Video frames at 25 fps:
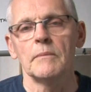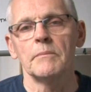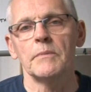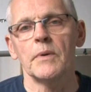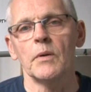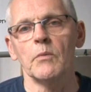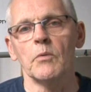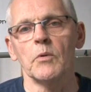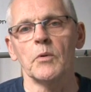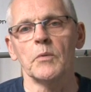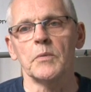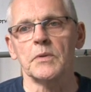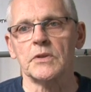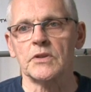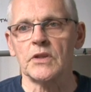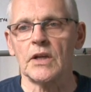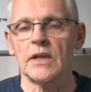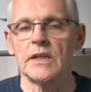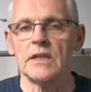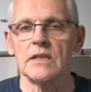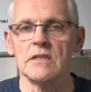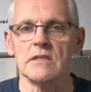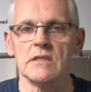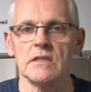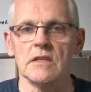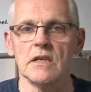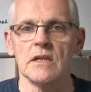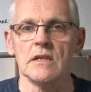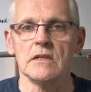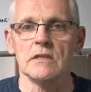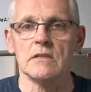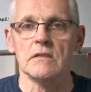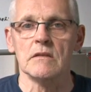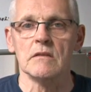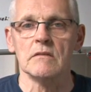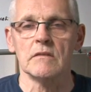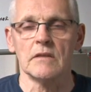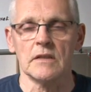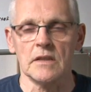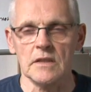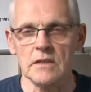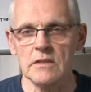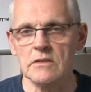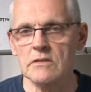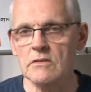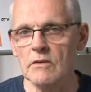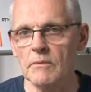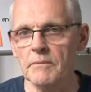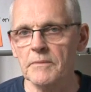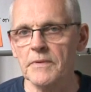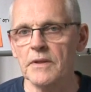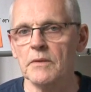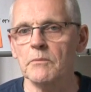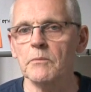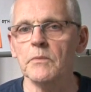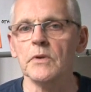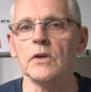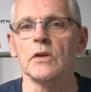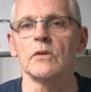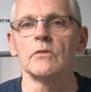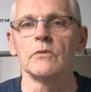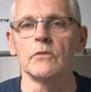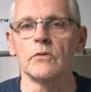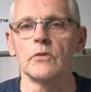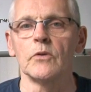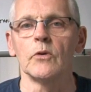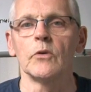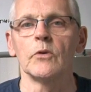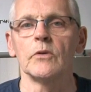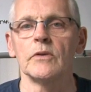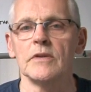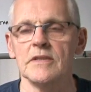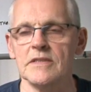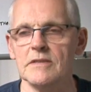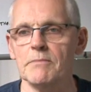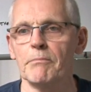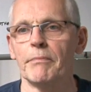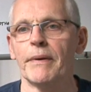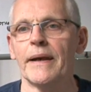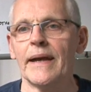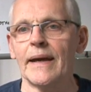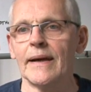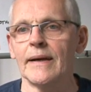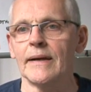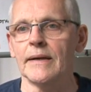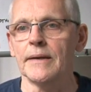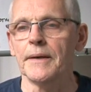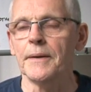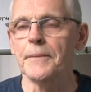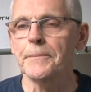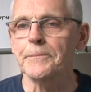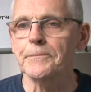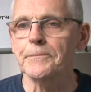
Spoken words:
But what we're trying to say is there is something we can do that's better.